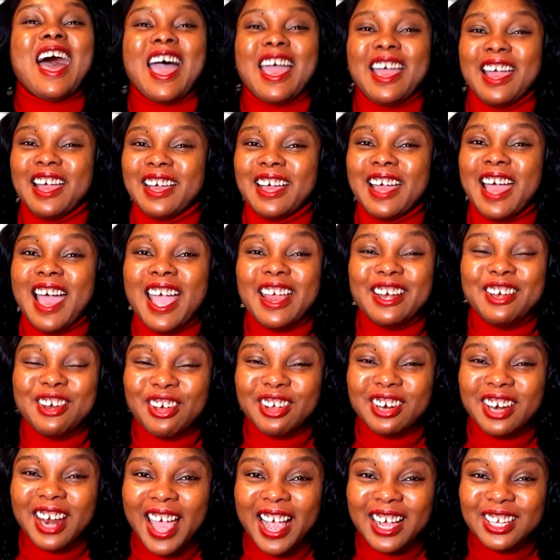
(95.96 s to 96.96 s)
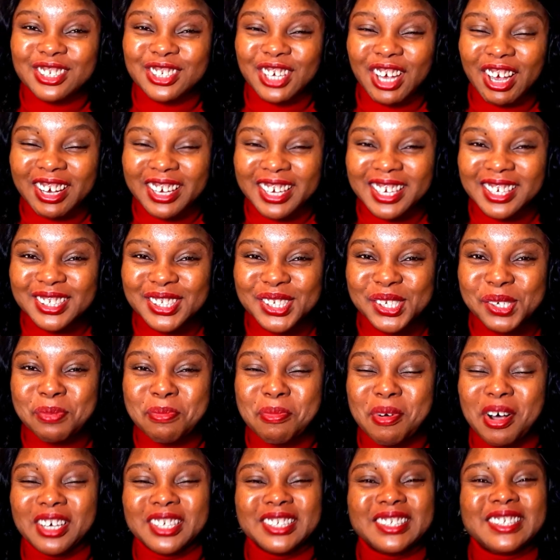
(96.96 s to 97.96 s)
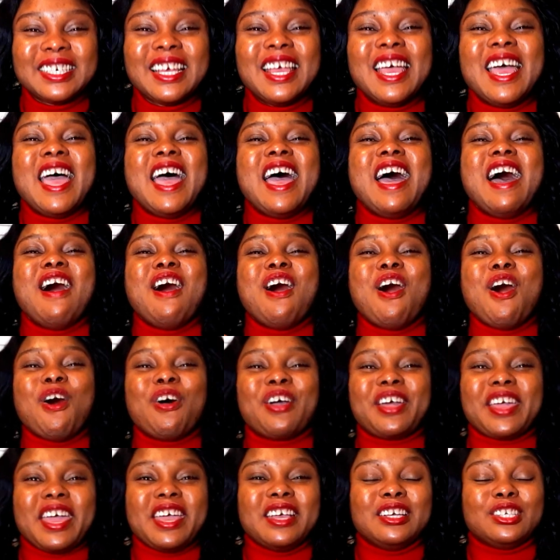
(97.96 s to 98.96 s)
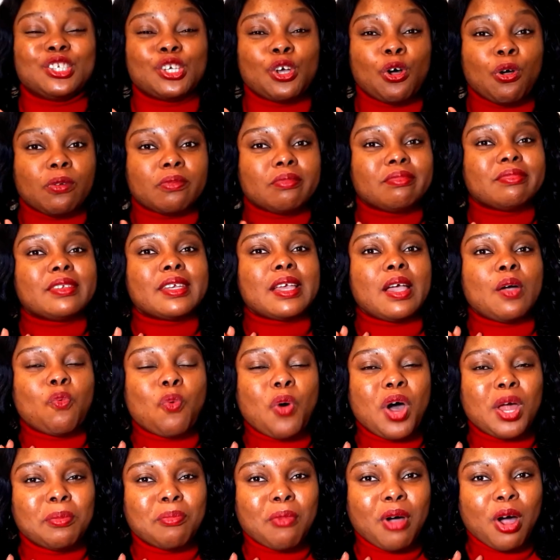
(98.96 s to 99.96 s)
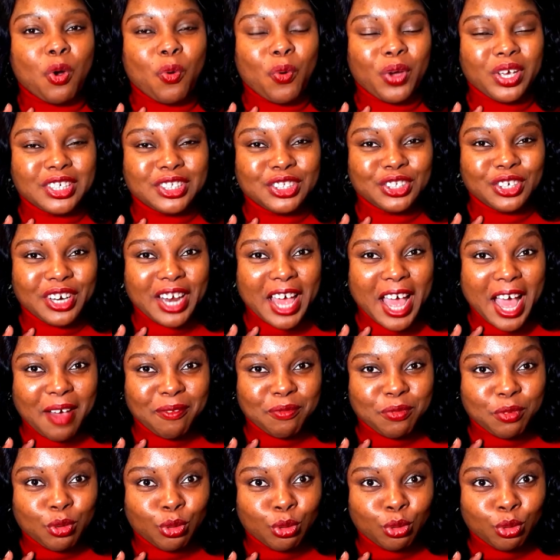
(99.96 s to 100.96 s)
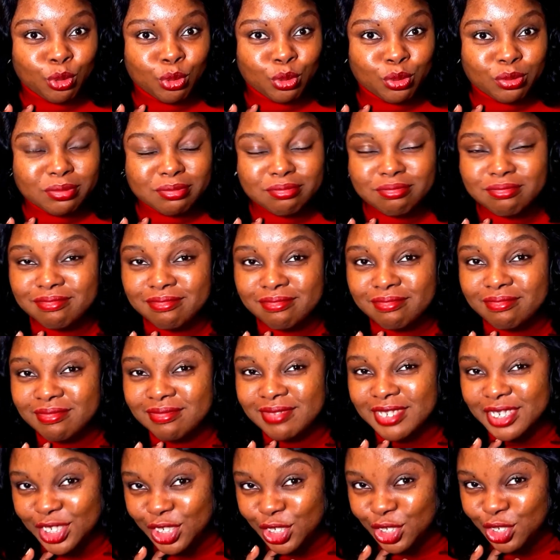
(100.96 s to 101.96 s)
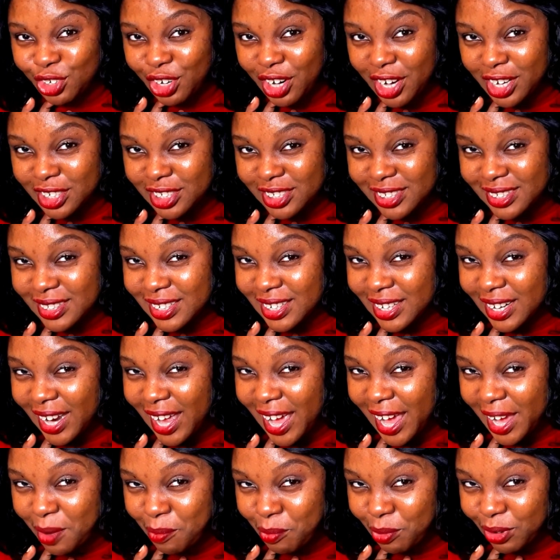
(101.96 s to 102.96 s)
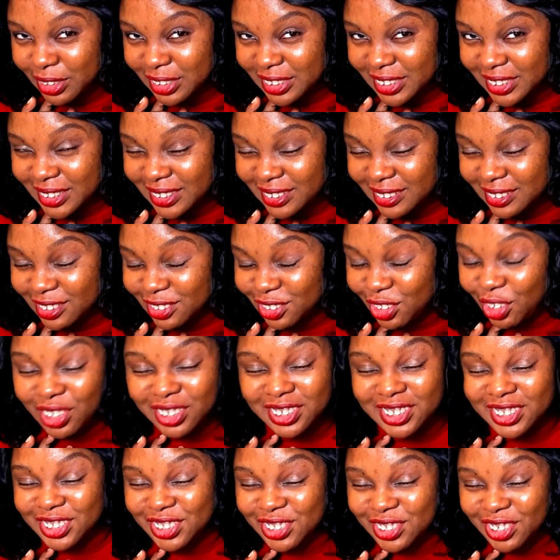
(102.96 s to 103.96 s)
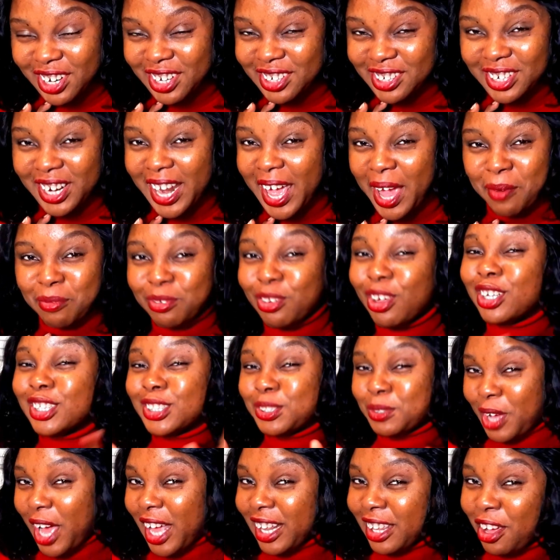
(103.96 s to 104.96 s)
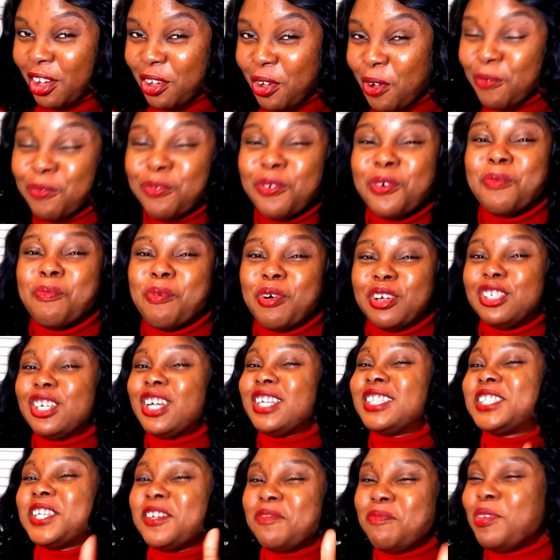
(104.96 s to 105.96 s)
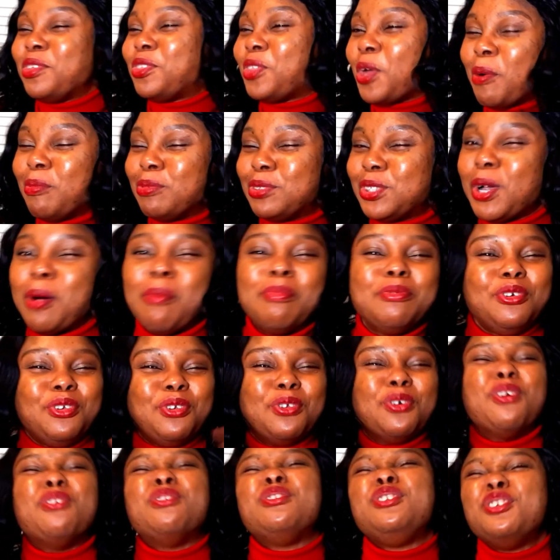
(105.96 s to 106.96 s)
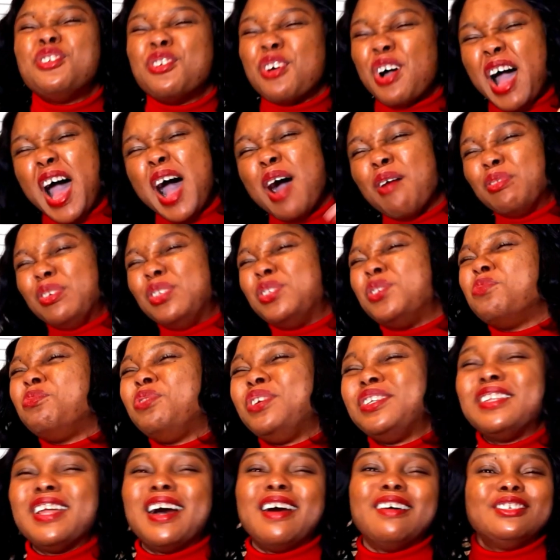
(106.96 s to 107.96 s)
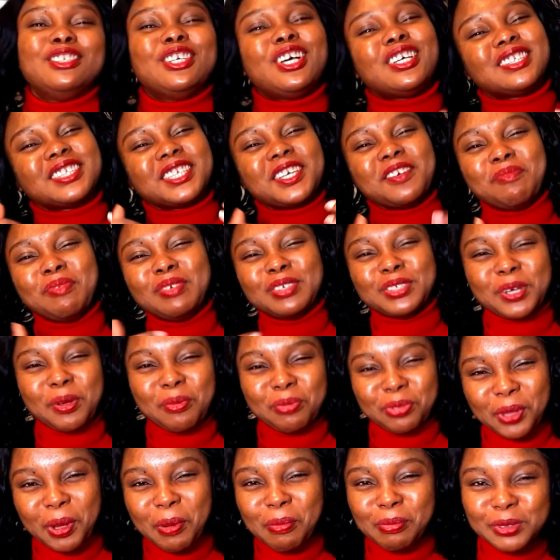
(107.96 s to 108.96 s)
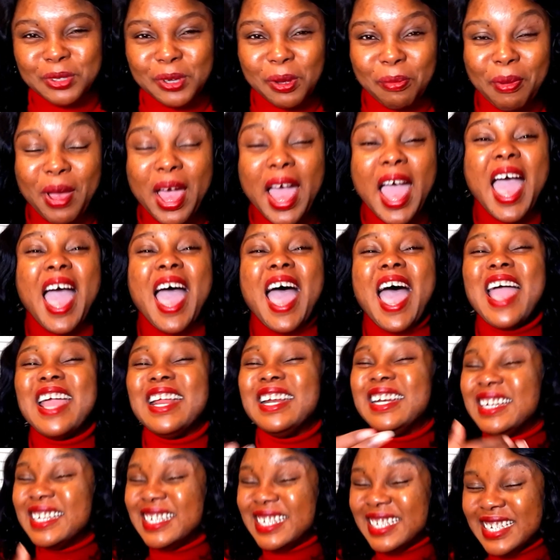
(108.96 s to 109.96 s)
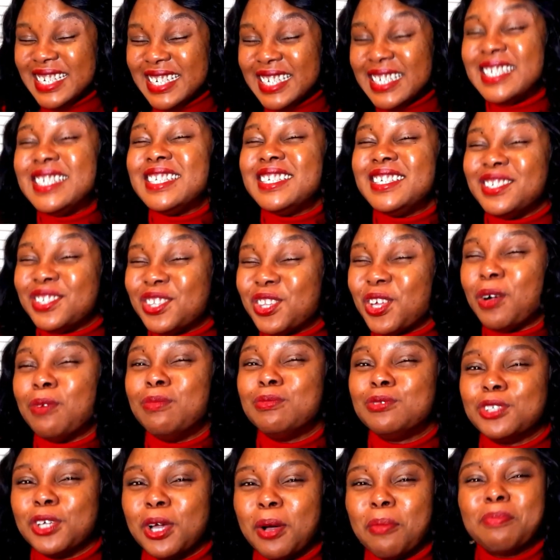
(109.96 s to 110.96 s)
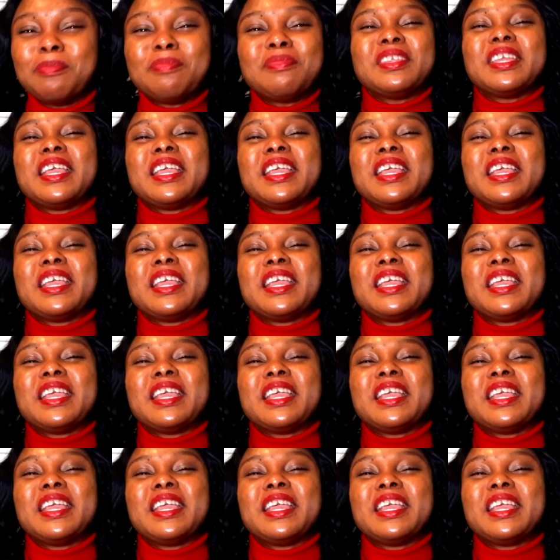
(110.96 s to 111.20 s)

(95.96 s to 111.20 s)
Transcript: I don't like talking too much. Okay, so one more question. Have you destroyed the like button don't destroy the like don't scatter your phone but just give me thumbs up you know you know how we do it now just give me some thumbs up i need the thumbs up